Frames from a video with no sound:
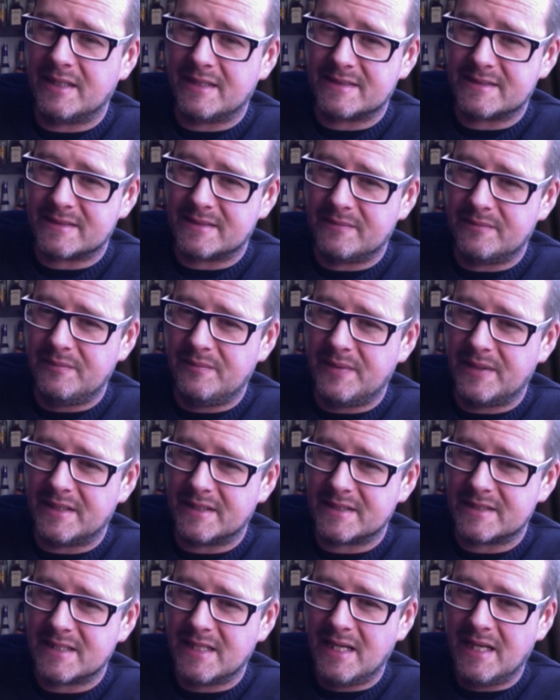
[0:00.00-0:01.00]
list them,
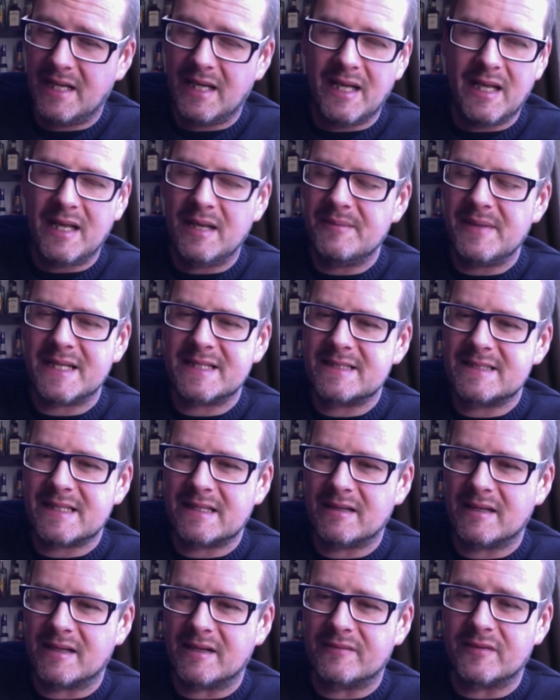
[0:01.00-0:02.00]
but it makes it
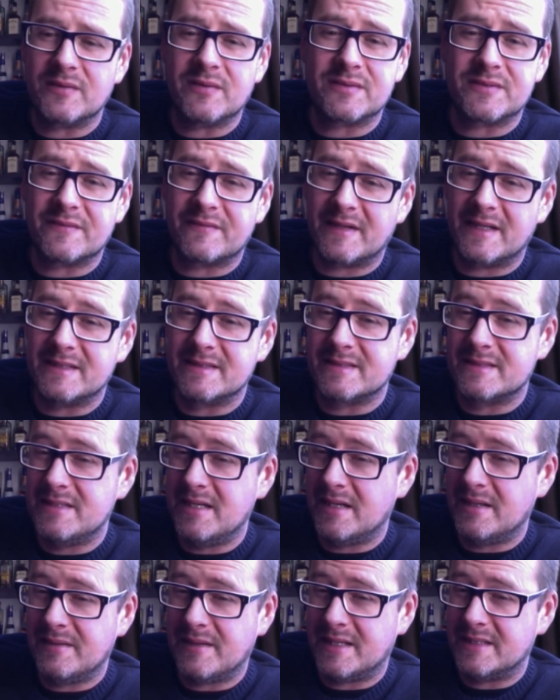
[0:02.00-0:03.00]
sound like I've got lots of friends.
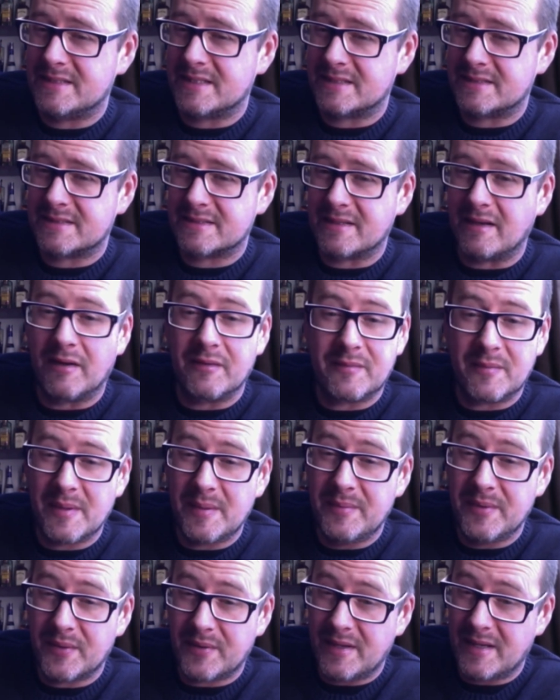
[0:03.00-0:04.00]
No, I just can't
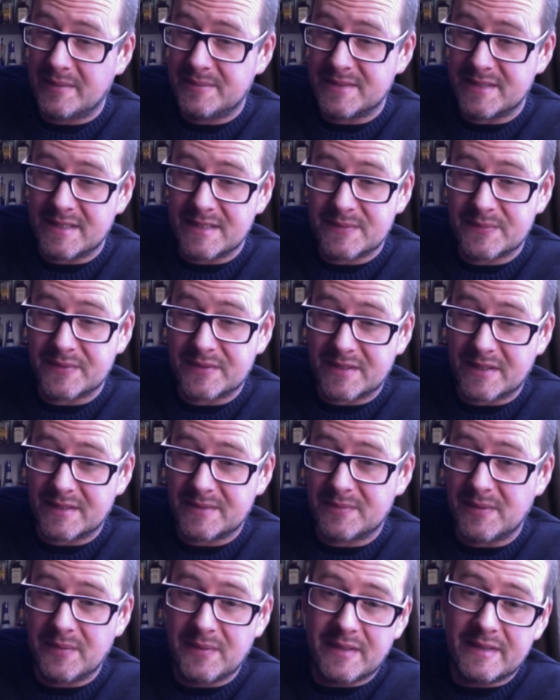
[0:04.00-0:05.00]
remember your names at this precise
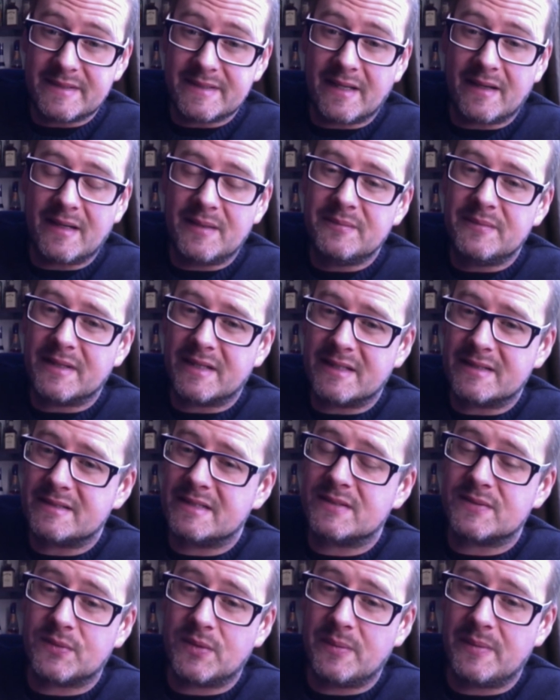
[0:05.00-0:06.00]
moment in time because
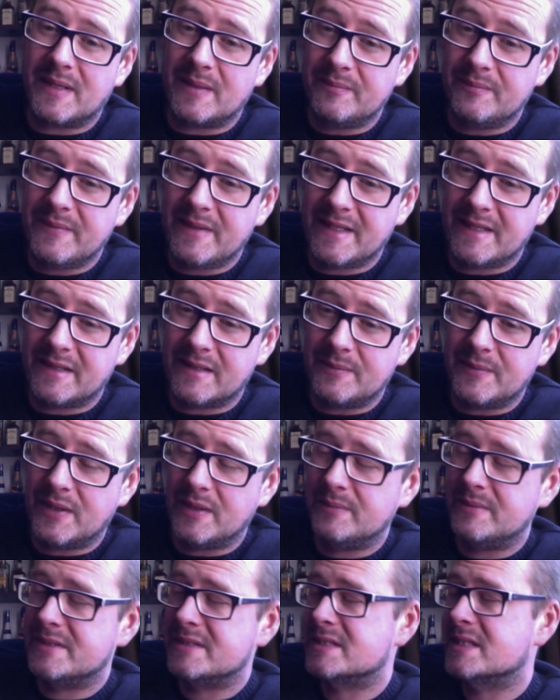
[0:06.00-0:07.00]
it's all about me at the
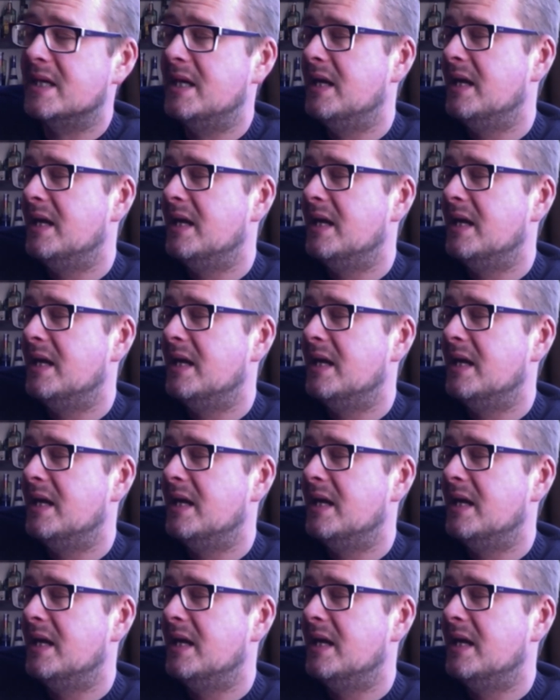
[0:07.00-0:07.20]
moment.